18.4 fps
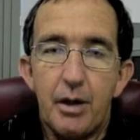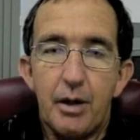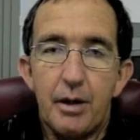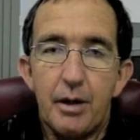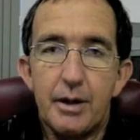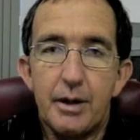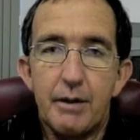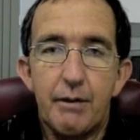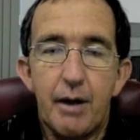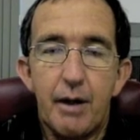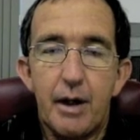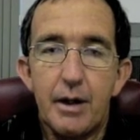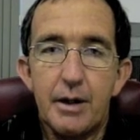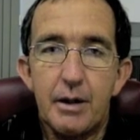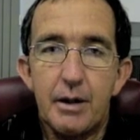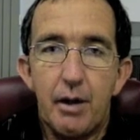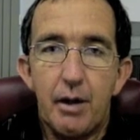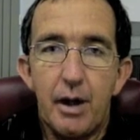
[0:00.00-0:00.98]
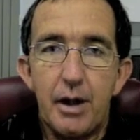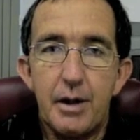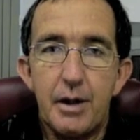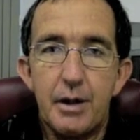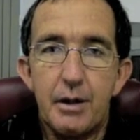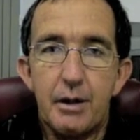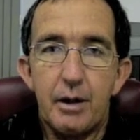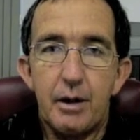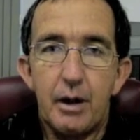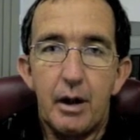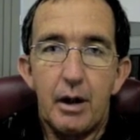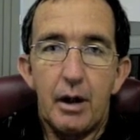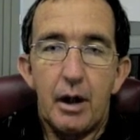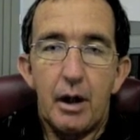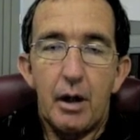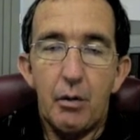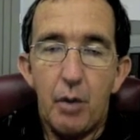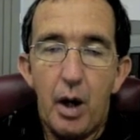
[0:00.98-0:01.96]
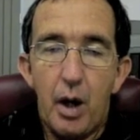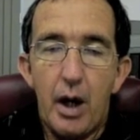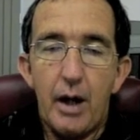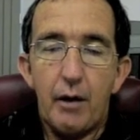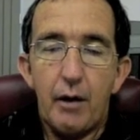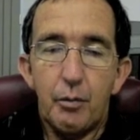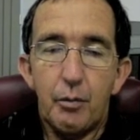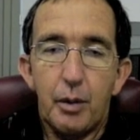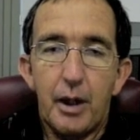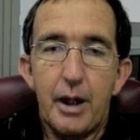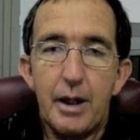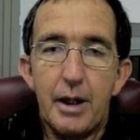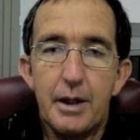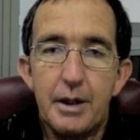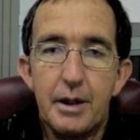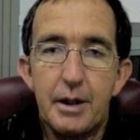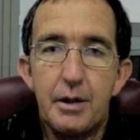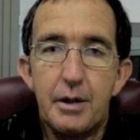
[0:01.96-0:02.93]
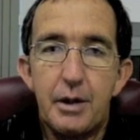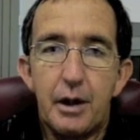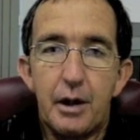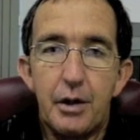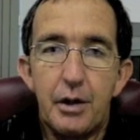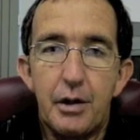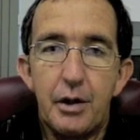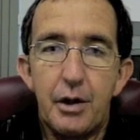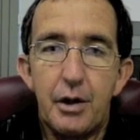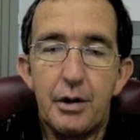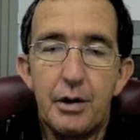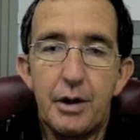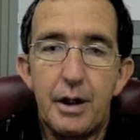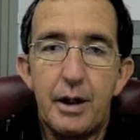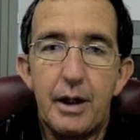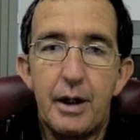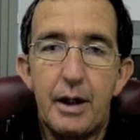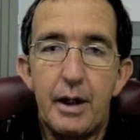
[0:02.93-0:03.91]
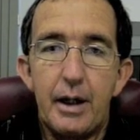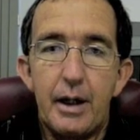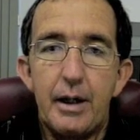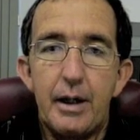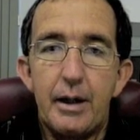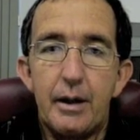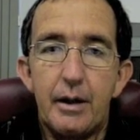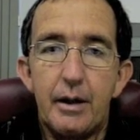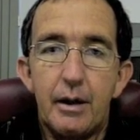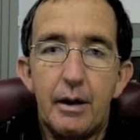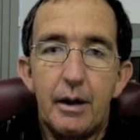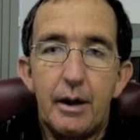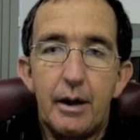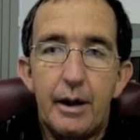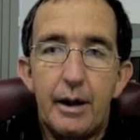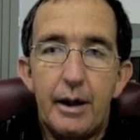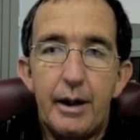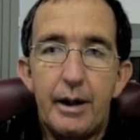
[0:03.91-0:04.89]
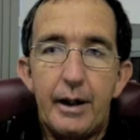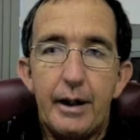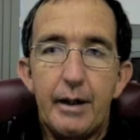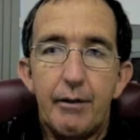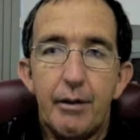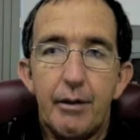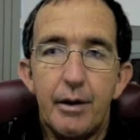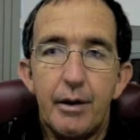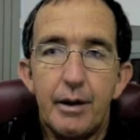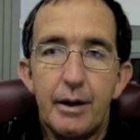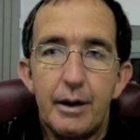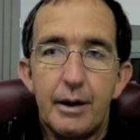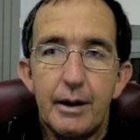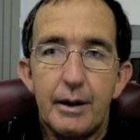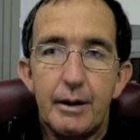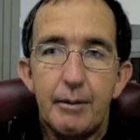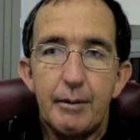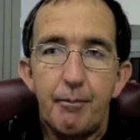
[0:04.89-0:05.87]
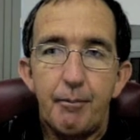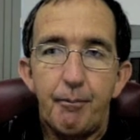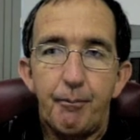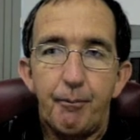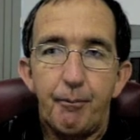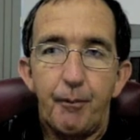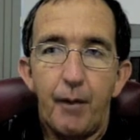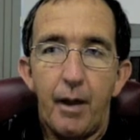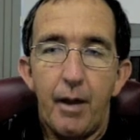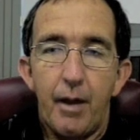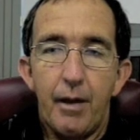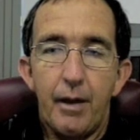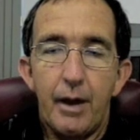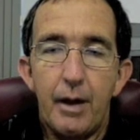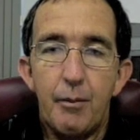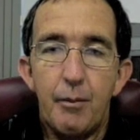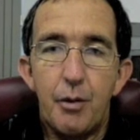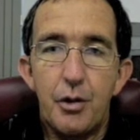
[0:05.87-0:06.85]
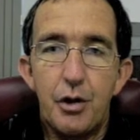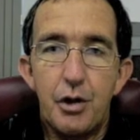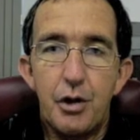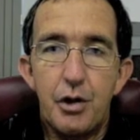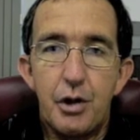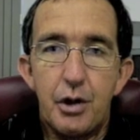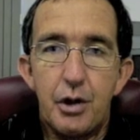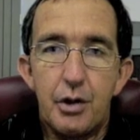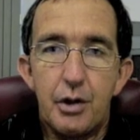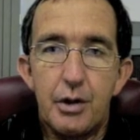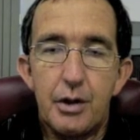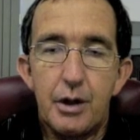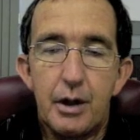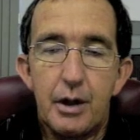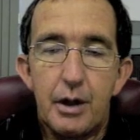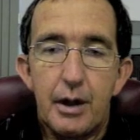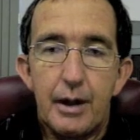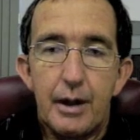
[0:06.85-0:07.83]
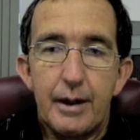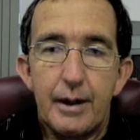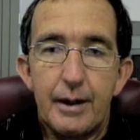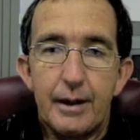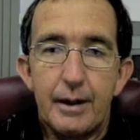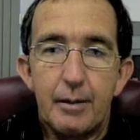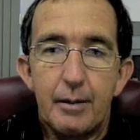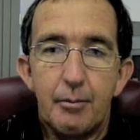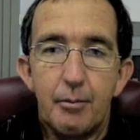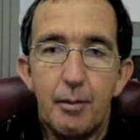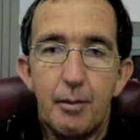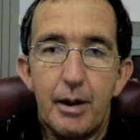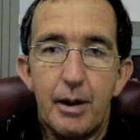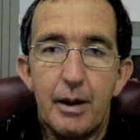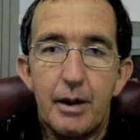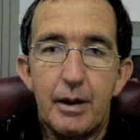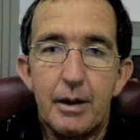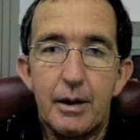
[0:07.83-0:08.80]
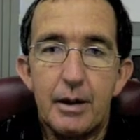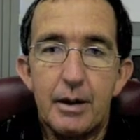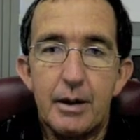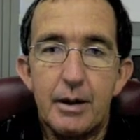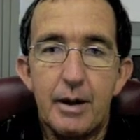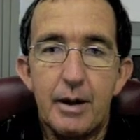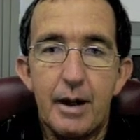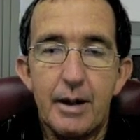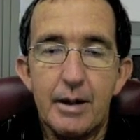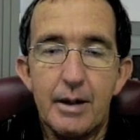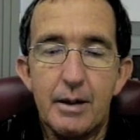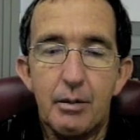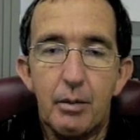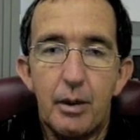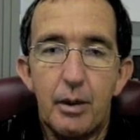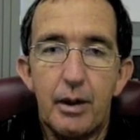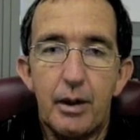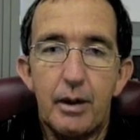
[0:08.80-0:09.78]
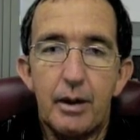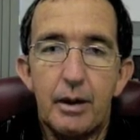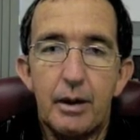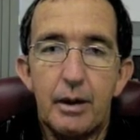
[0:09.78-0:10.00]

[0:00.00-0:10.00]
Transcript: There's a vast array of plants that you can choose in any given theme that you choose, and that's where